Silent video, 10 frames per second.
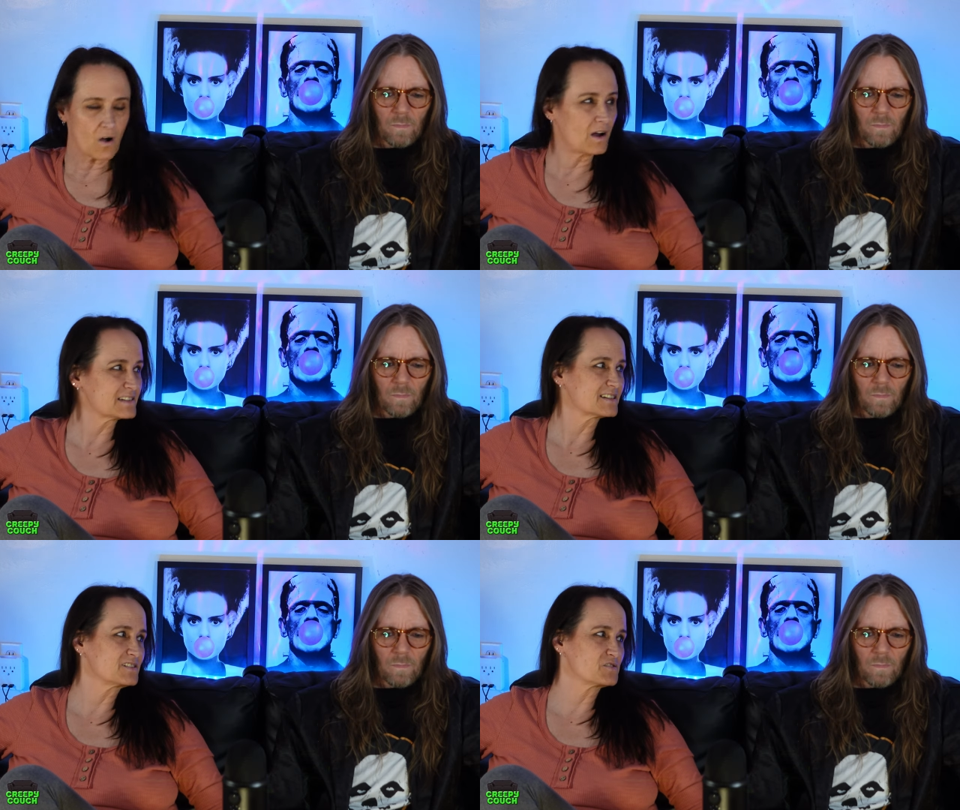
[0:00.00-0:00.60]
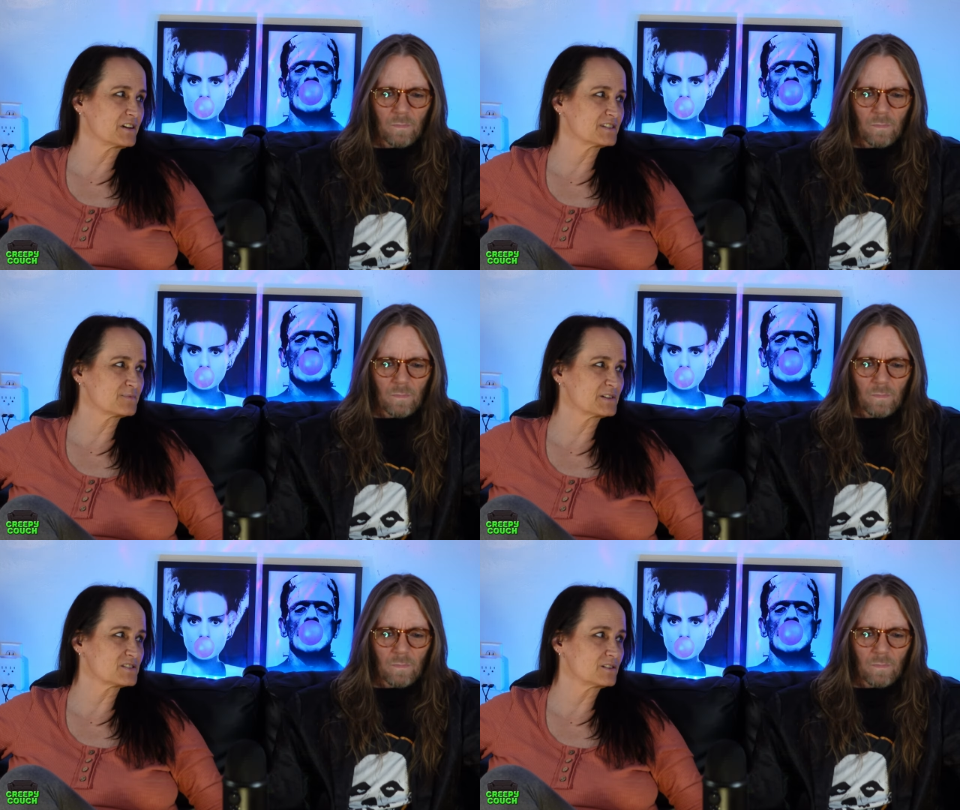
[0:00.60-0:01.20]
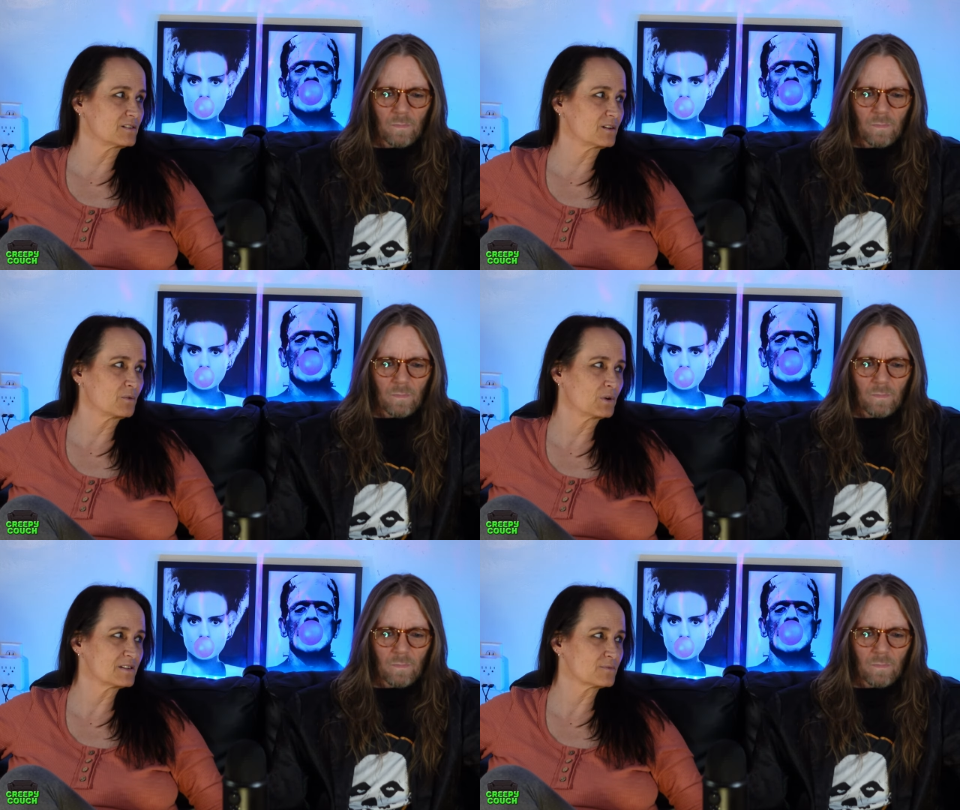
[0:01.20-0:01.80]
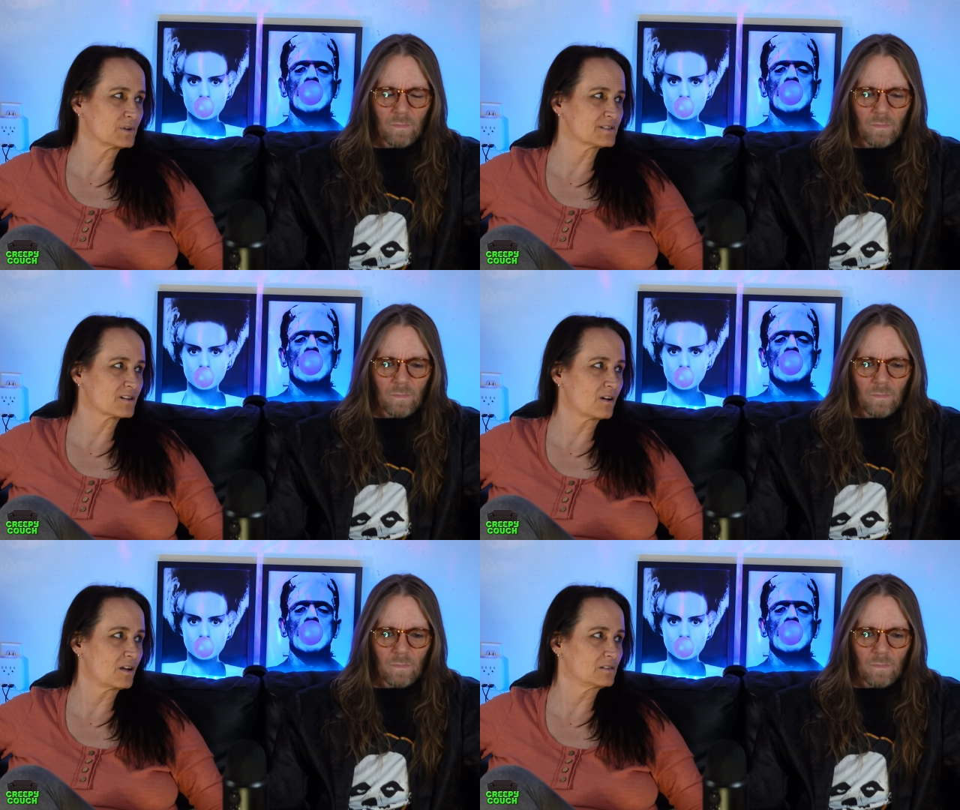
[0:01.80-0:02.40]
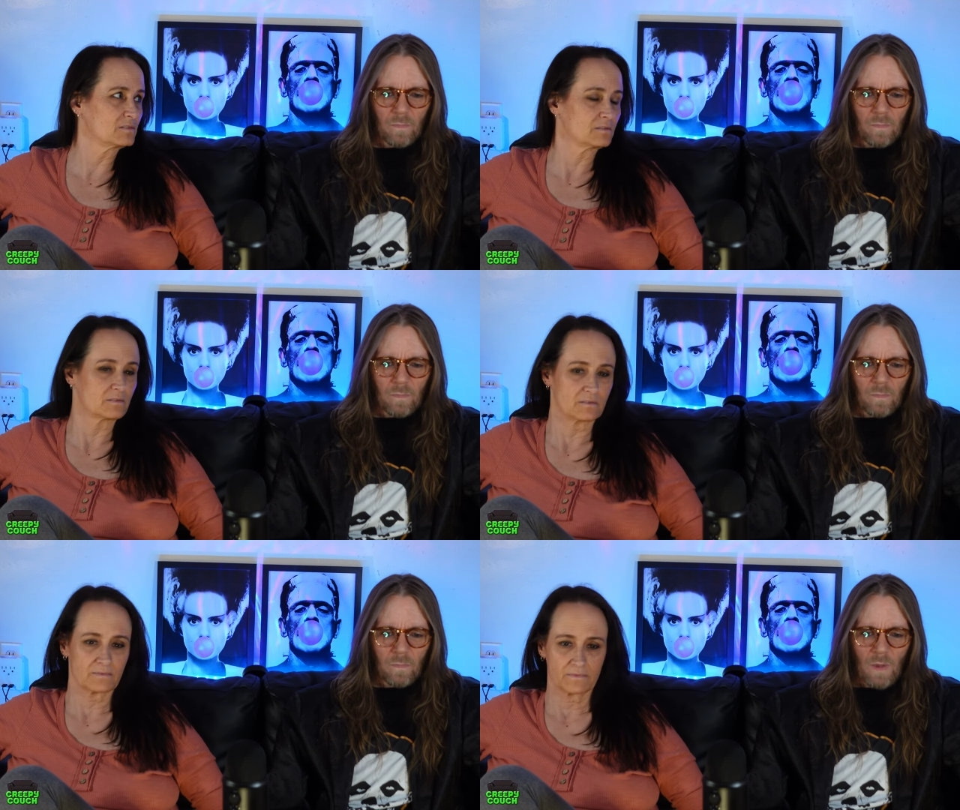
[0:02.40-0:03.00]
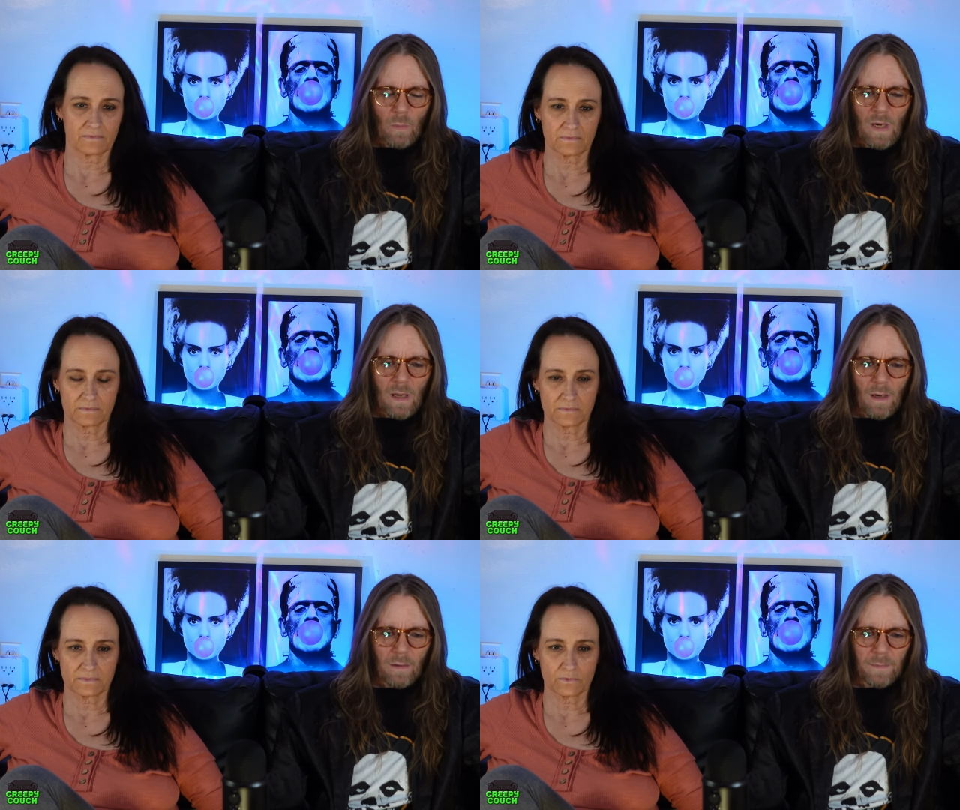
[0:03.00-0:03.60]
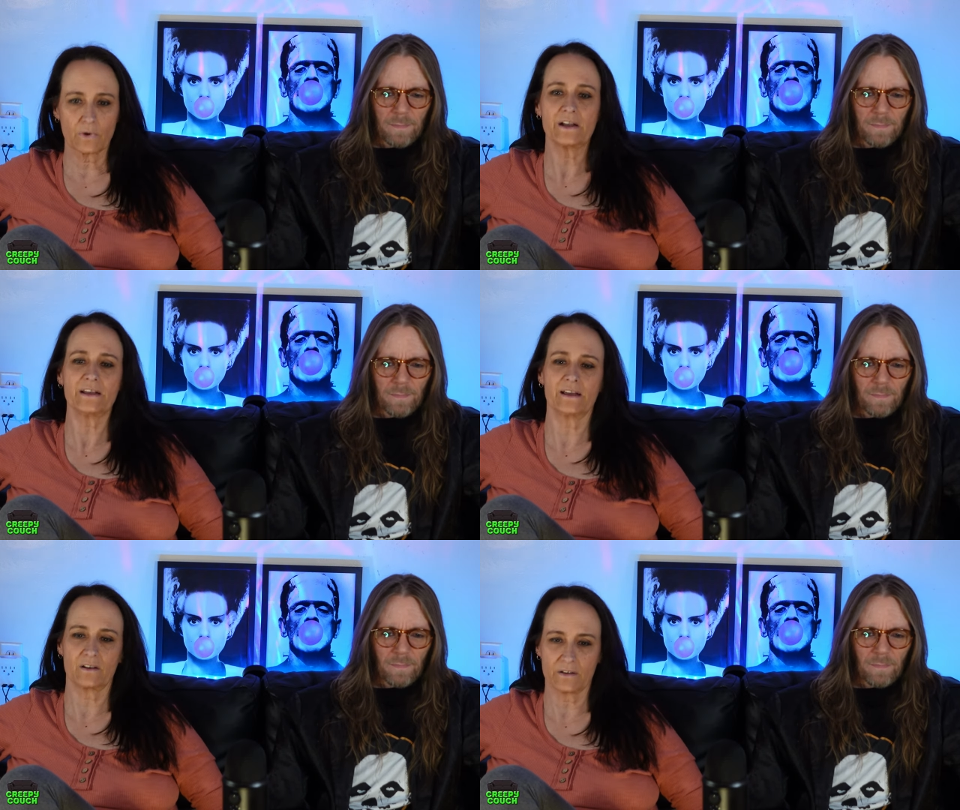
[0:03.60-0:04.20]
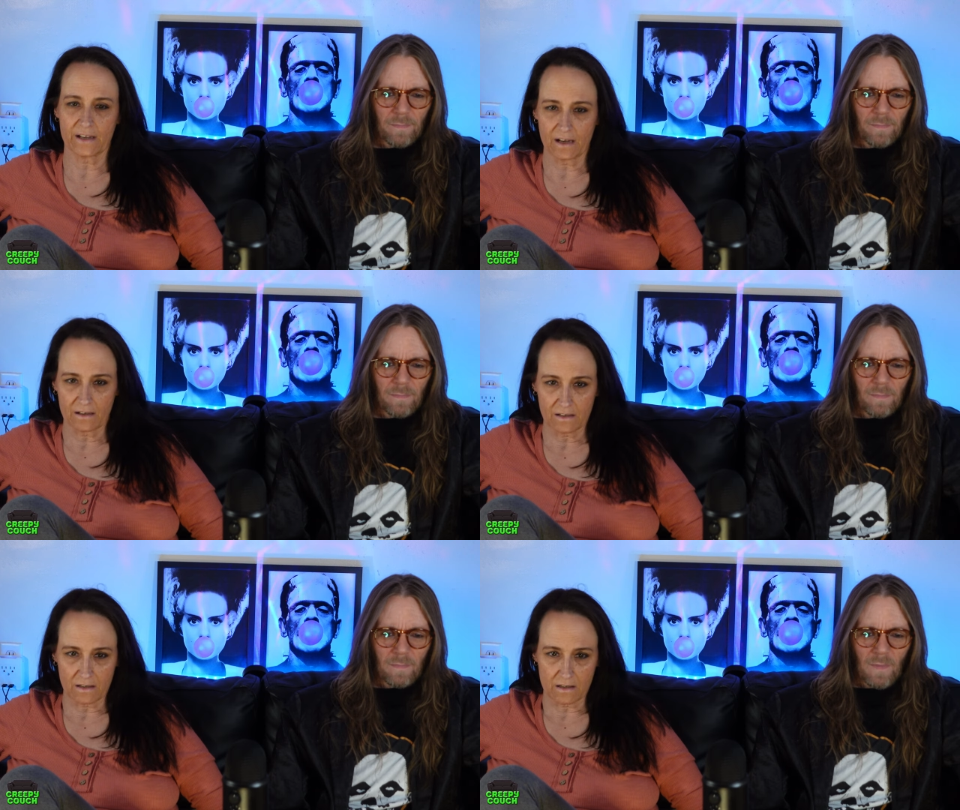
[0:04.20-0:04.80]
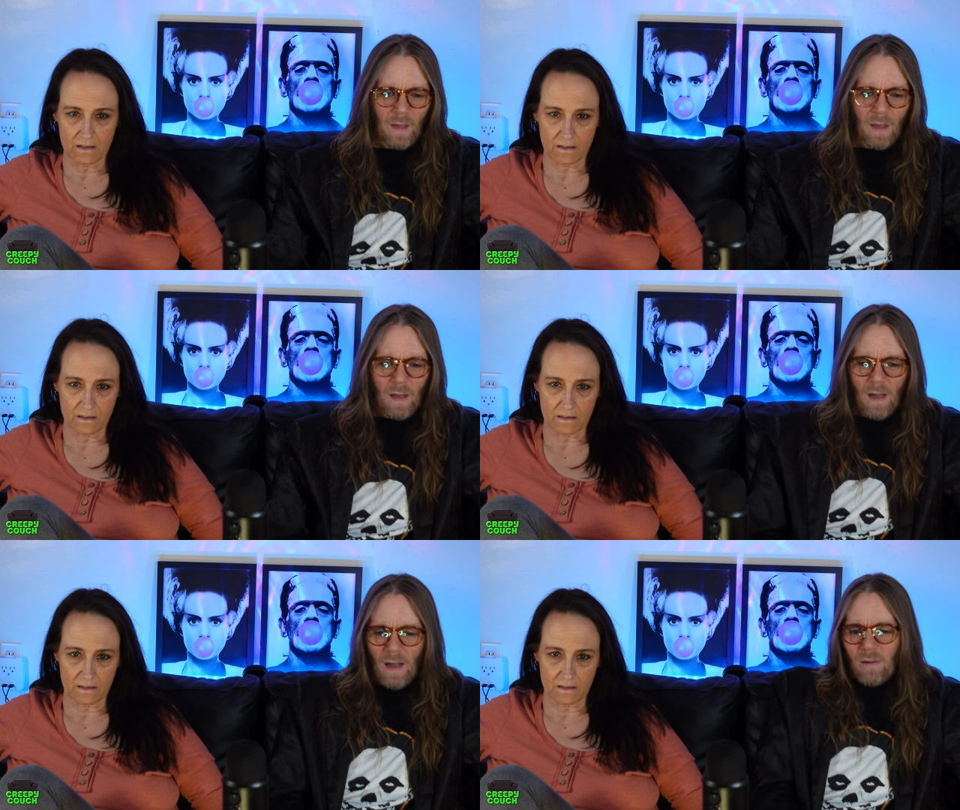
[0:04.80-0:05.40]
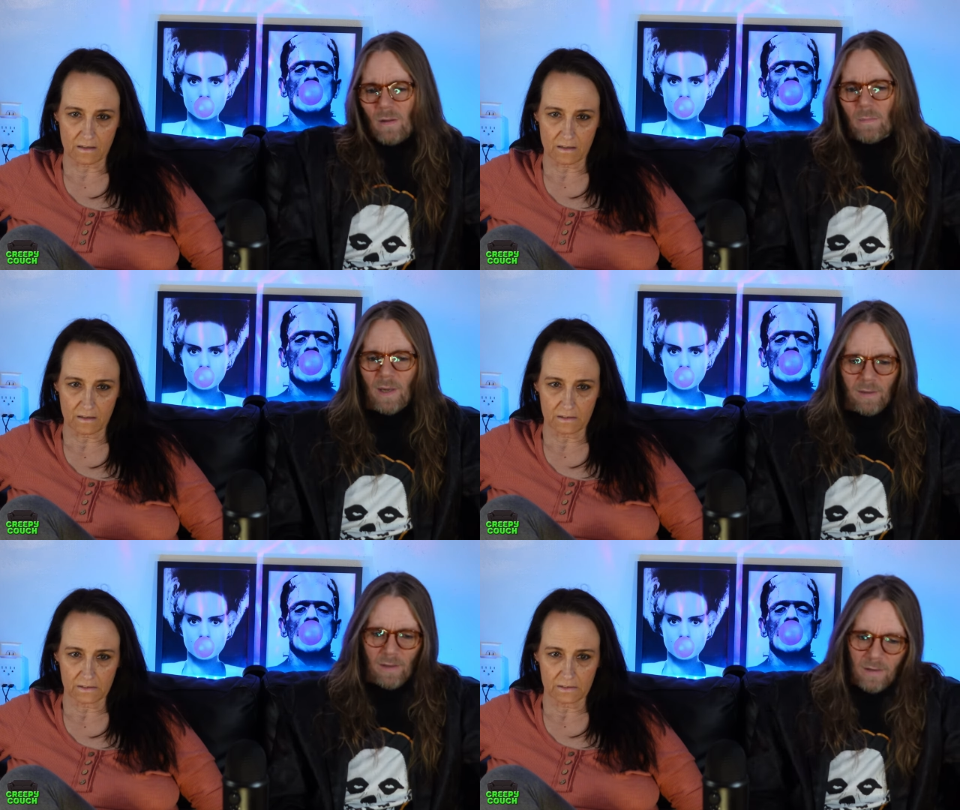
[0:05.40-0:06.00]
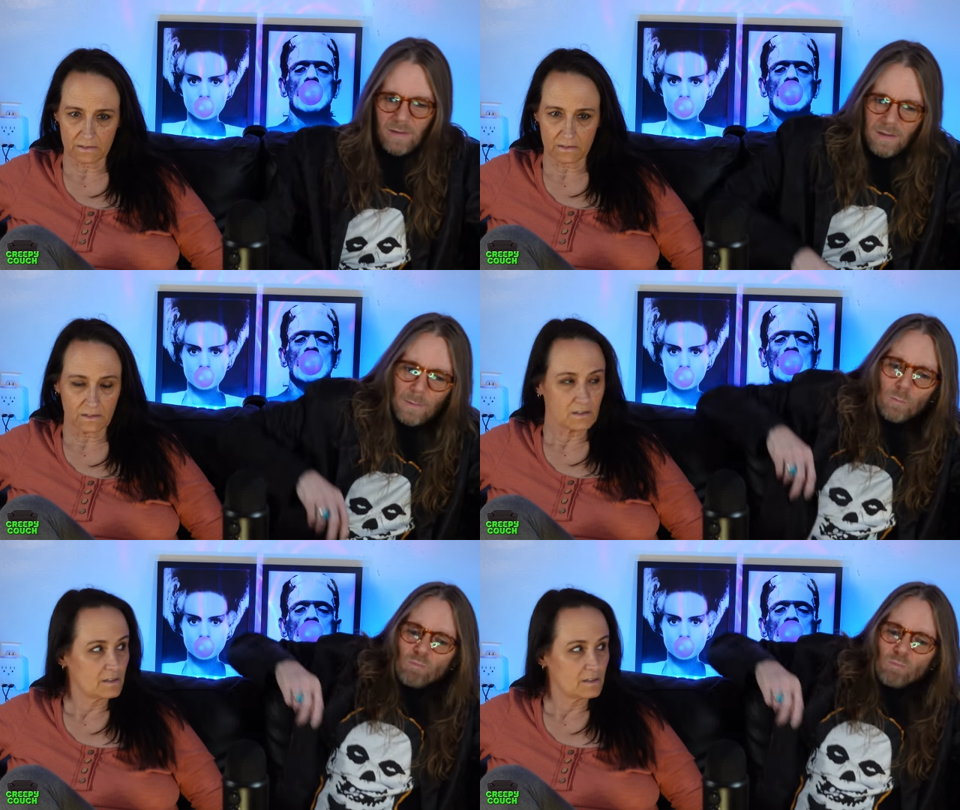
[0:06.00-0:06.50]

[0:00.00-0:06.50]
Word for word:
Speaker 1: Oh, I said transmission. No, what is it, what is it called? The radiator. Radiator, yeah.
Speaker 2: I know all about cars.